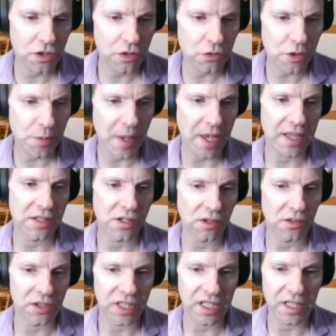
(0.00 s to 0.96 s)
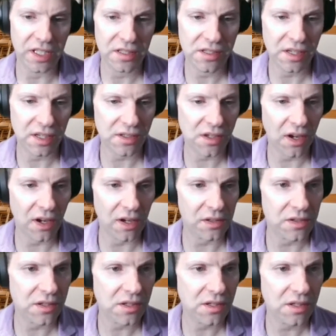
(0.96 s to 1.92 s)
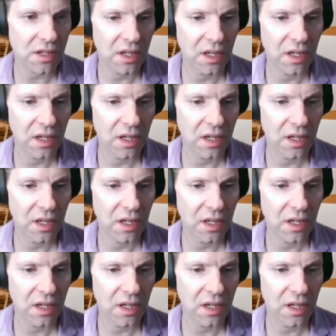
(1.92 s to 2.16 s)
two spades only, 6 hearts,